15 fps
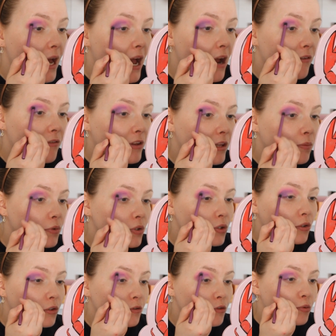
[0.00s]
everything will
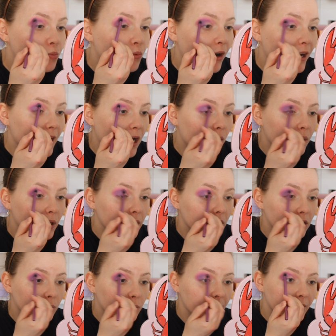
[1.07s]
sort of spread out a
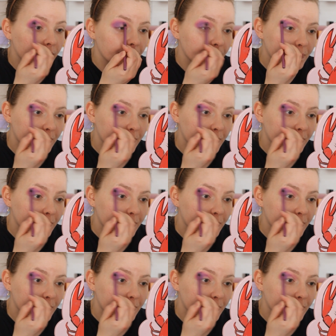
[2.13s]
little bit.